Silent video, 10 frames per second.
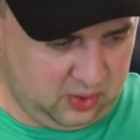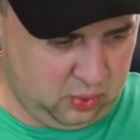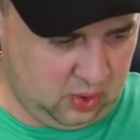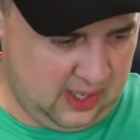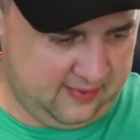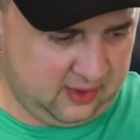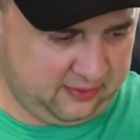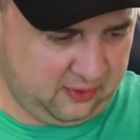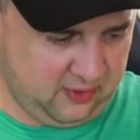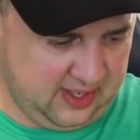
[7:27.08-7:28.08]
cool cover
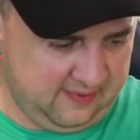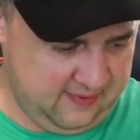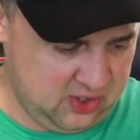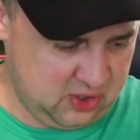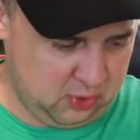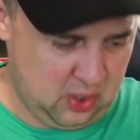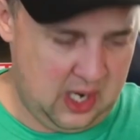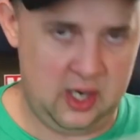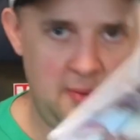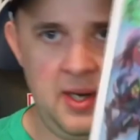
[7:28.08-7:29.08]
for the Invincible
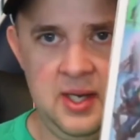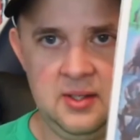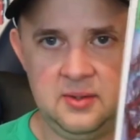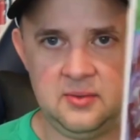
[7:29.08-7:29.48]
Iron Man.